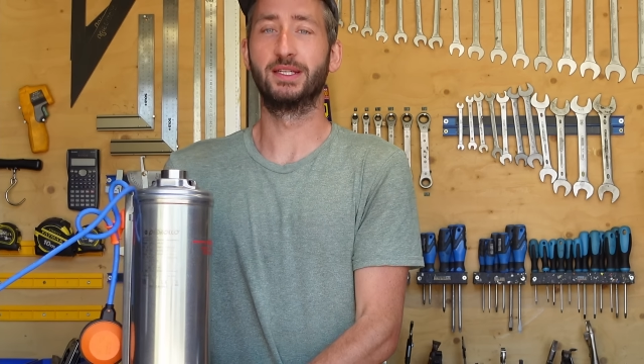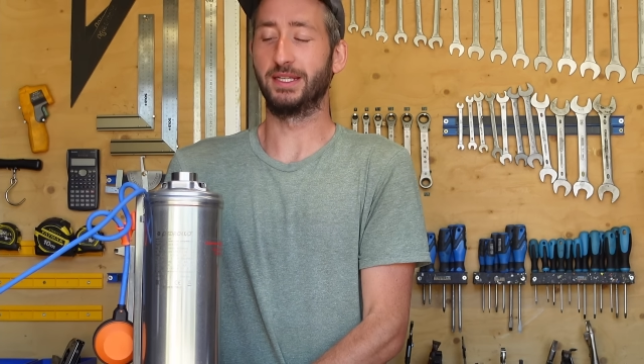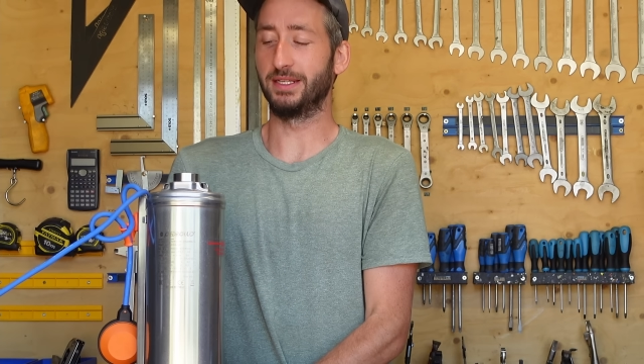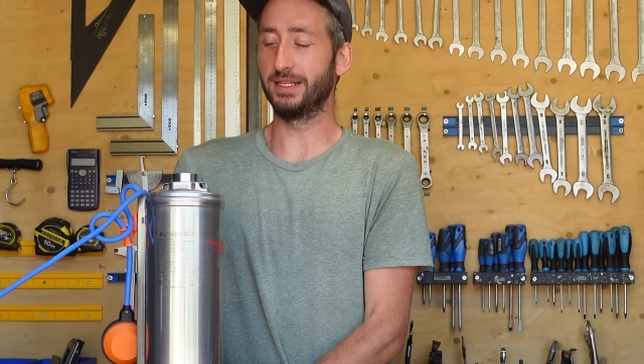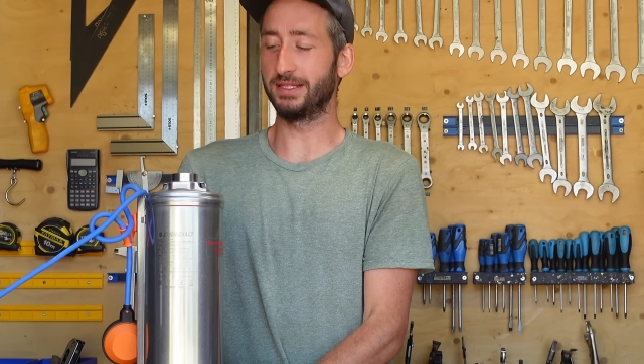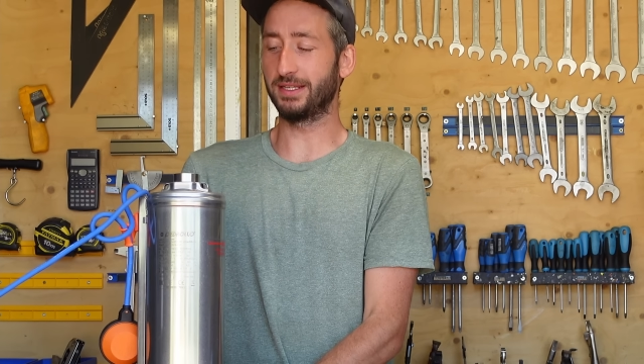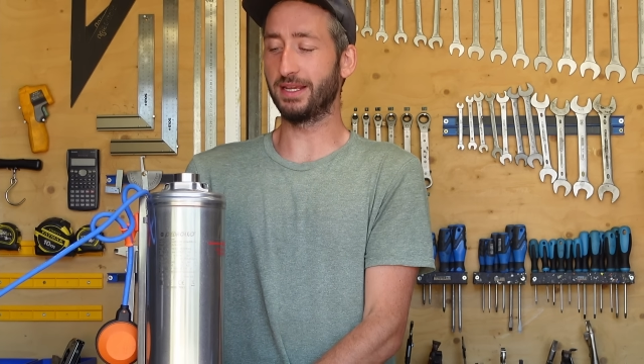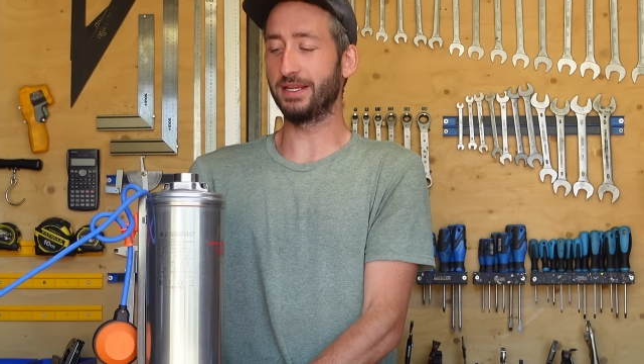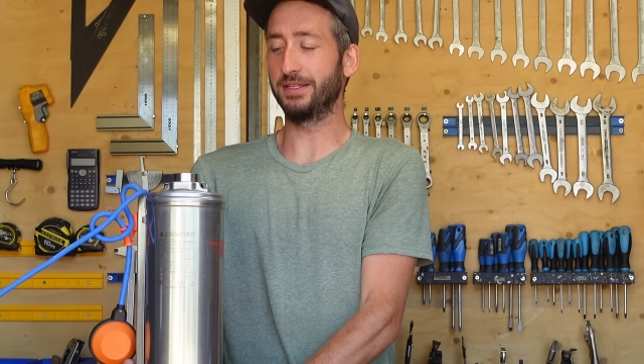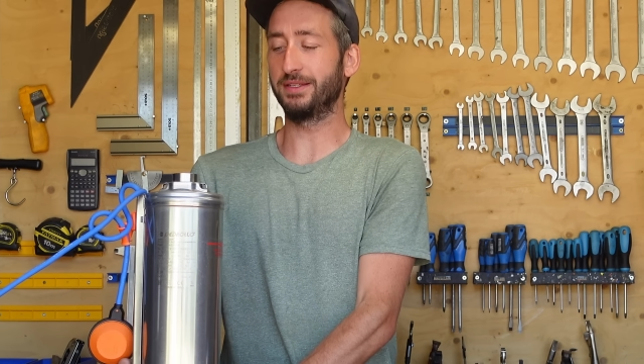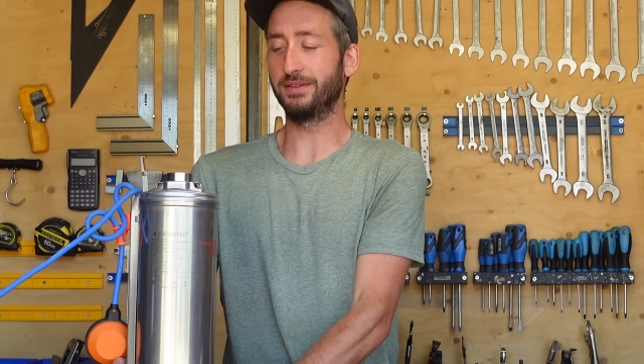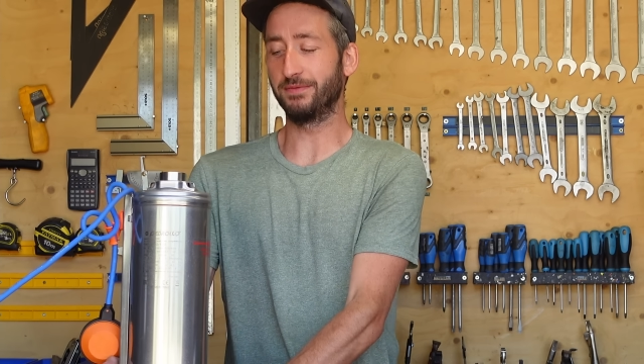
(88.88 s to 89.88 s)
In this
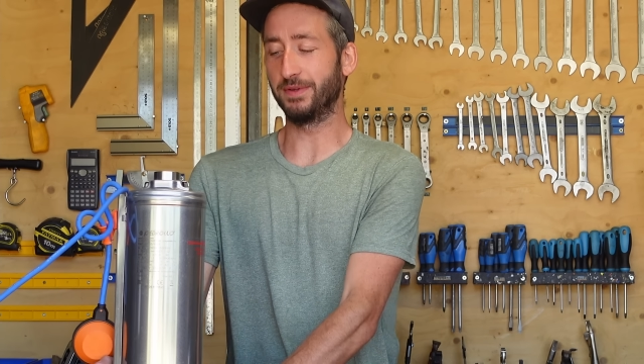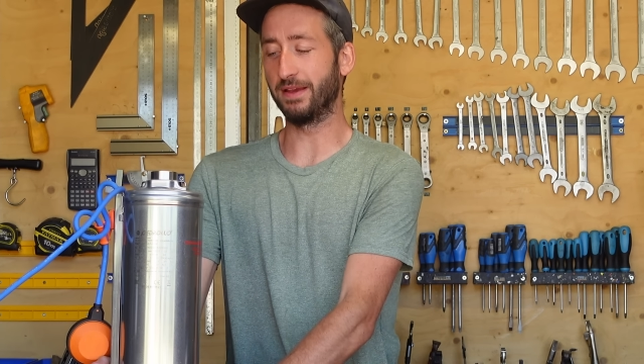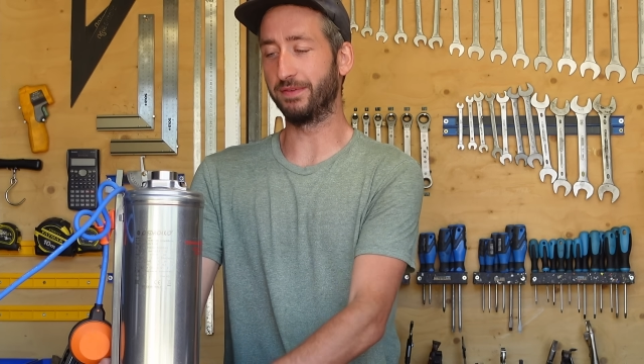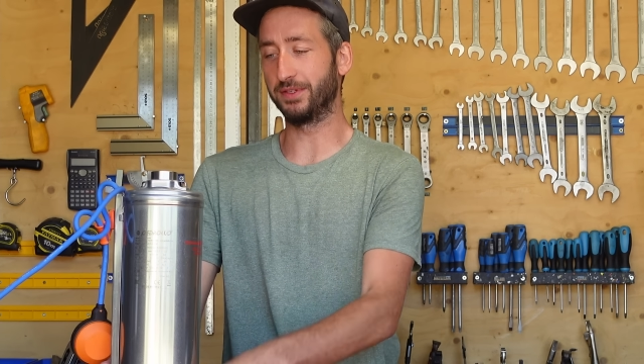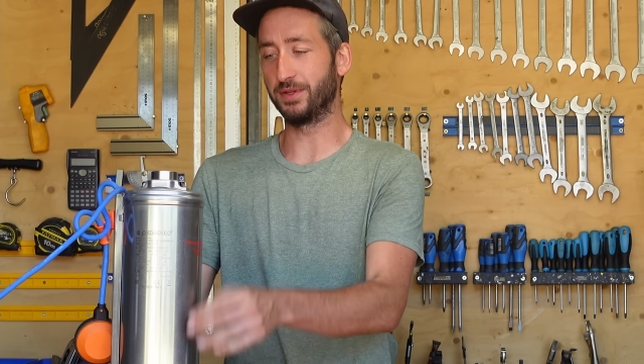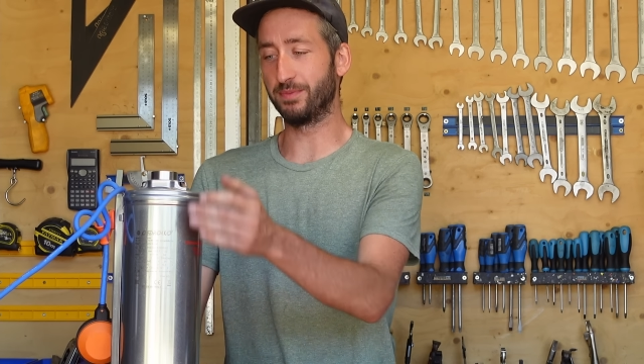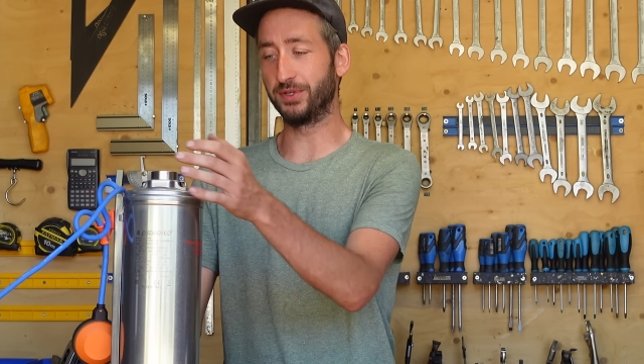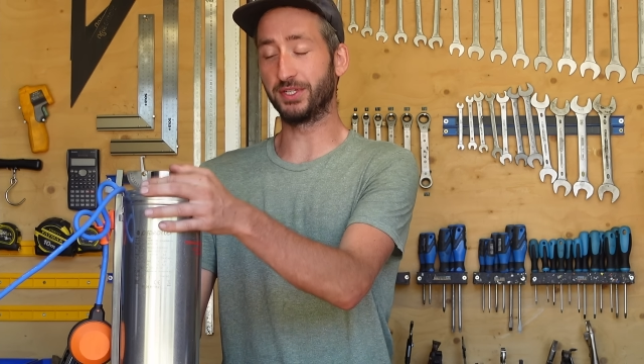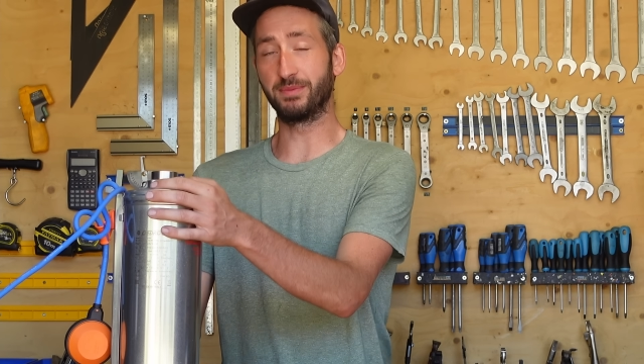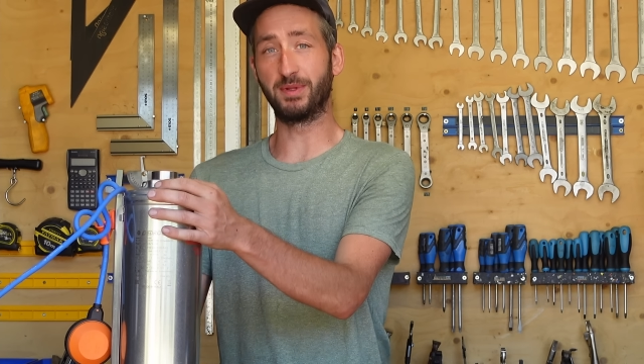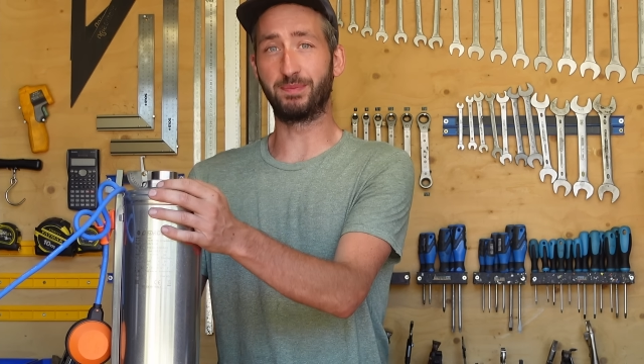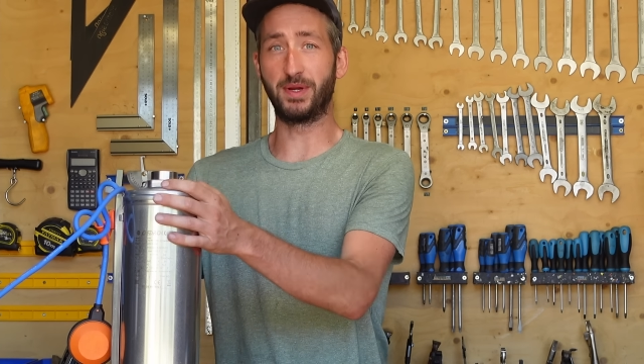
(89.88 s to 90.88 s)
case we have a
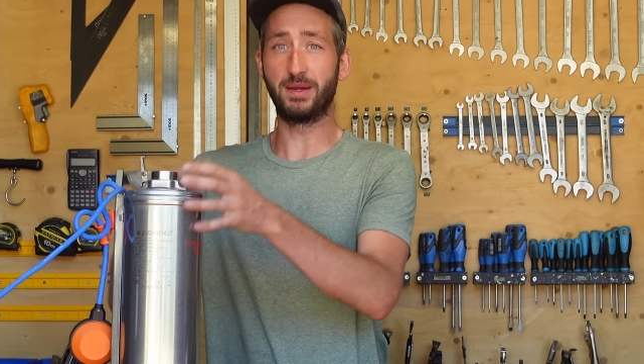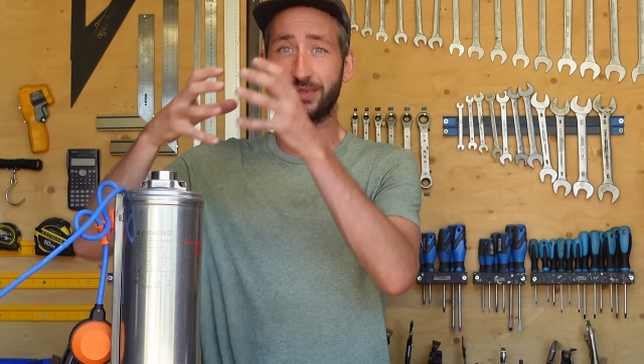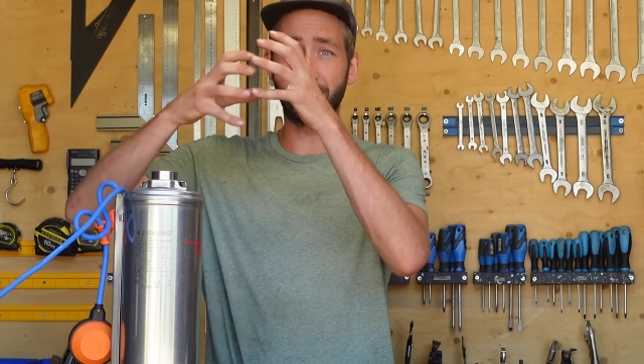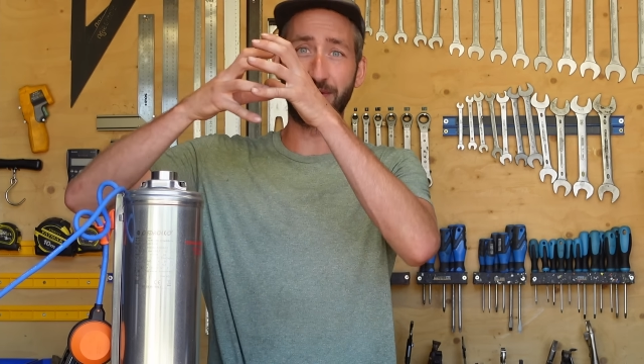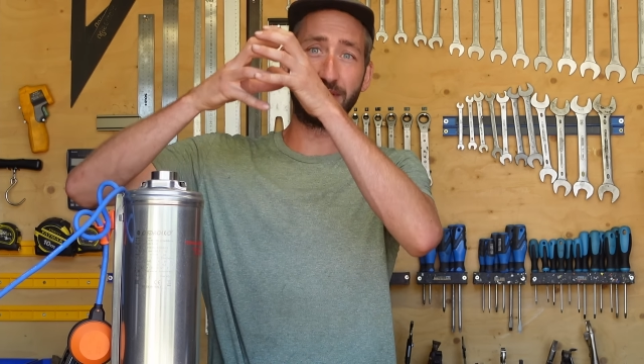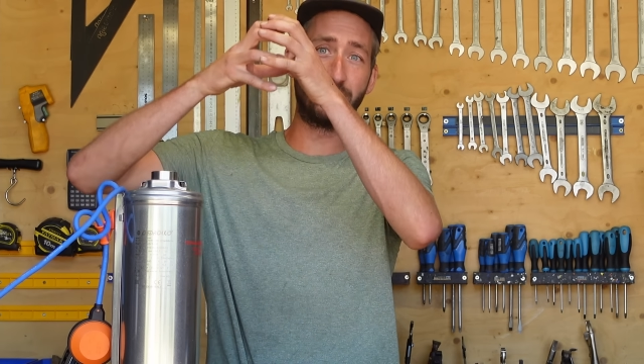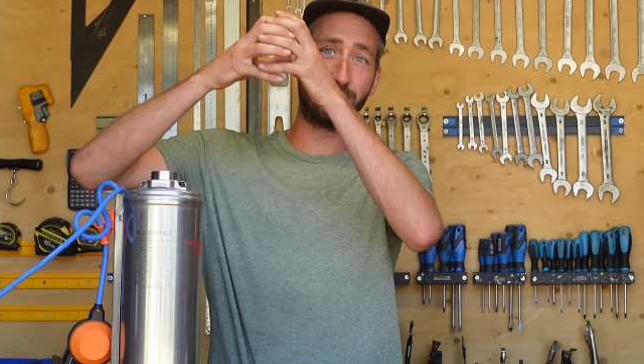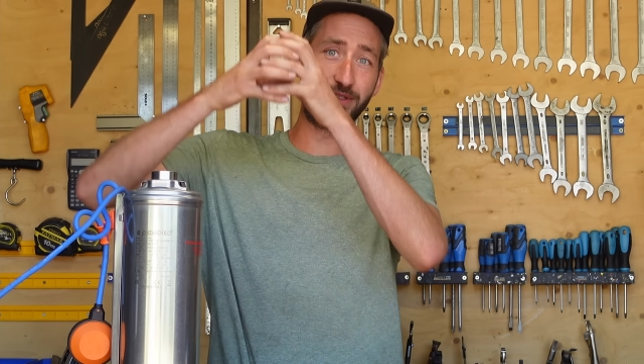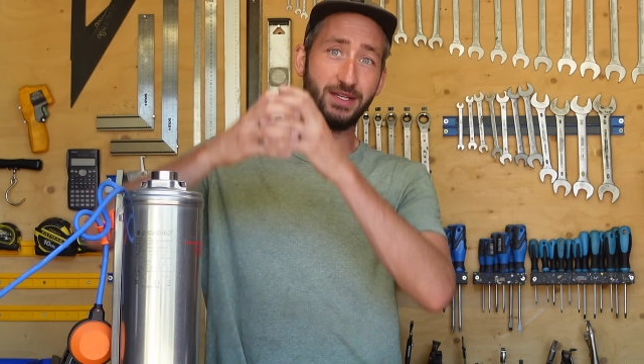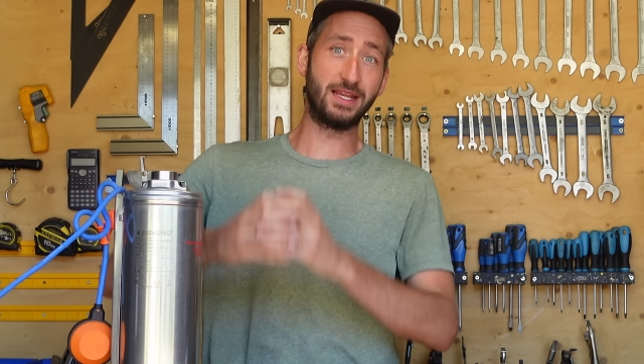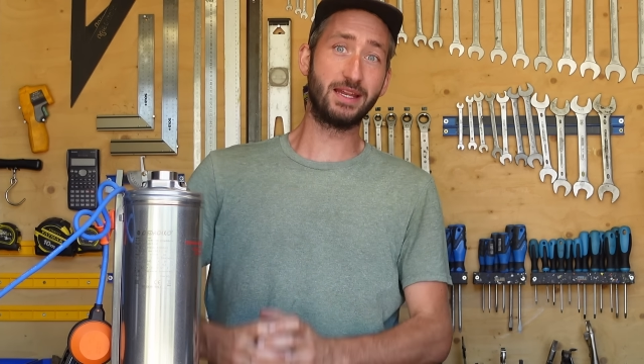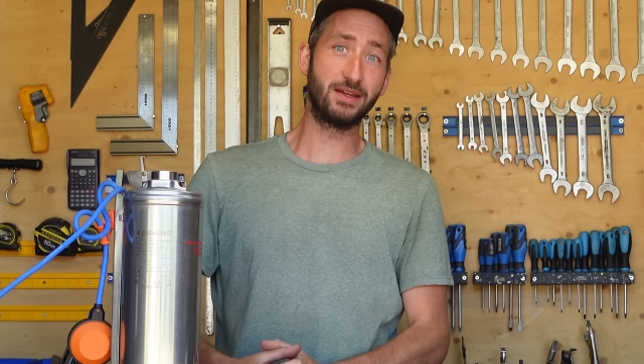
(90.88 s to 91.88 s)
submersible pump, so it
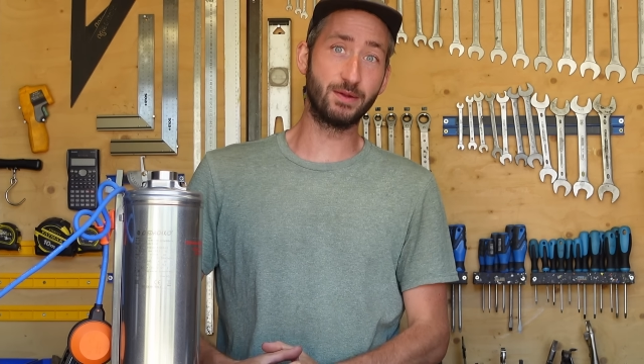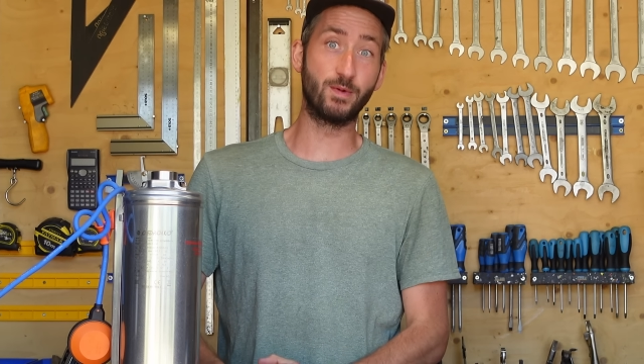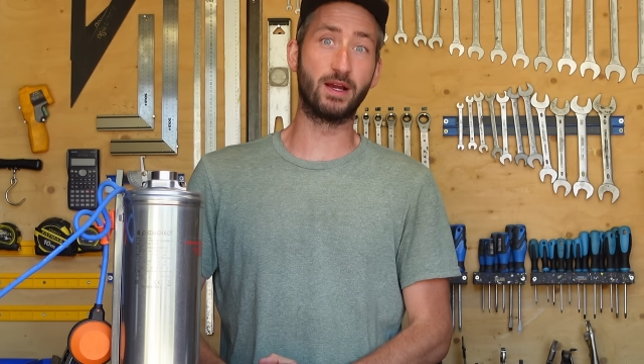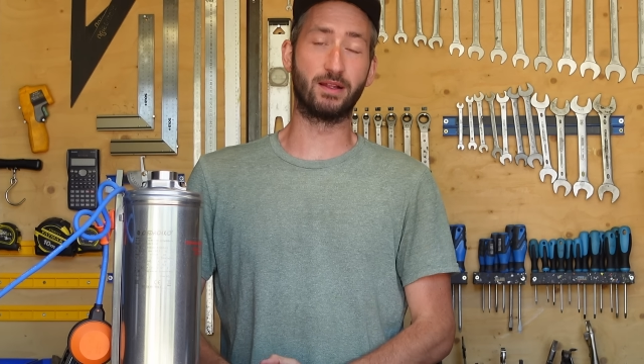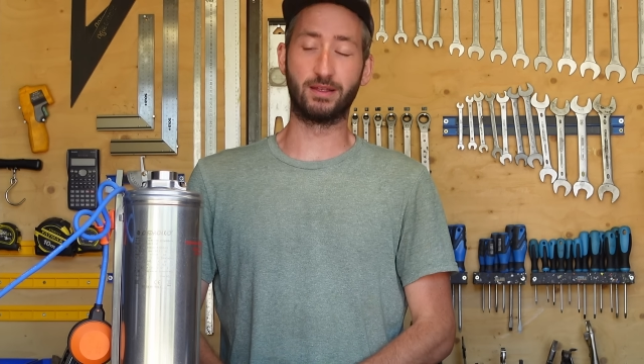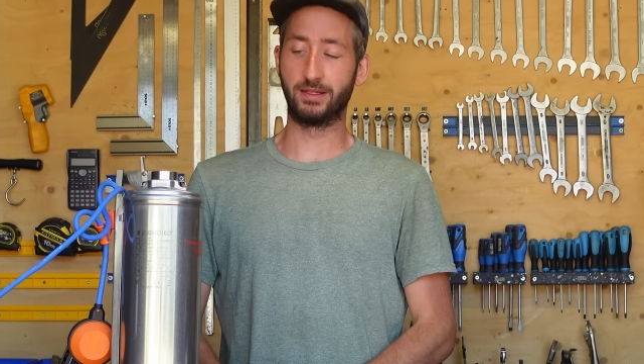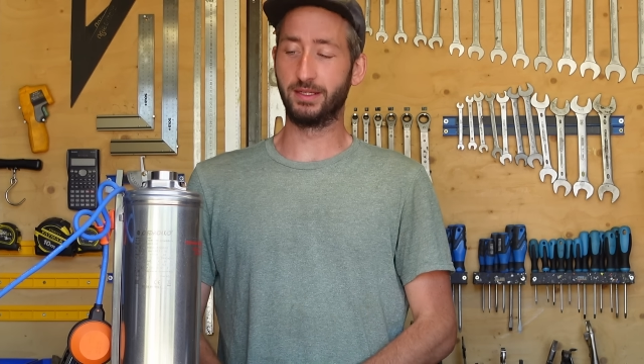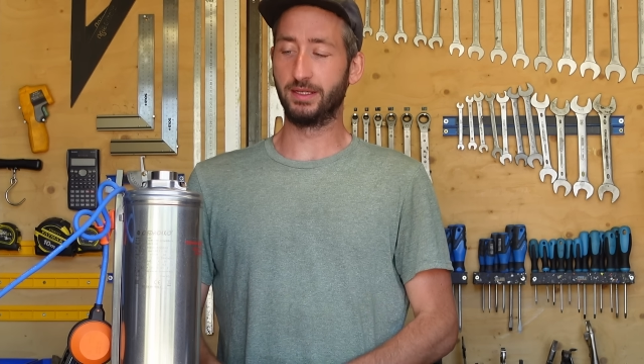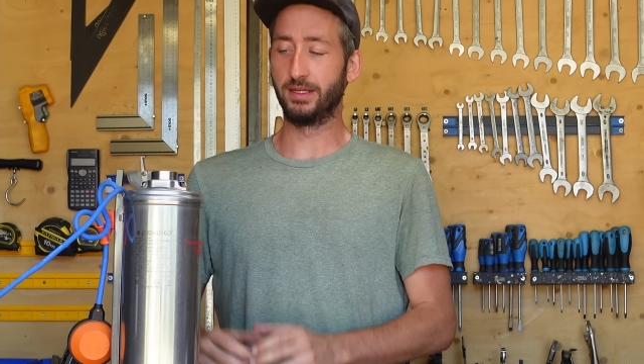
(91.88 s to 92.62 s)
goes in the well.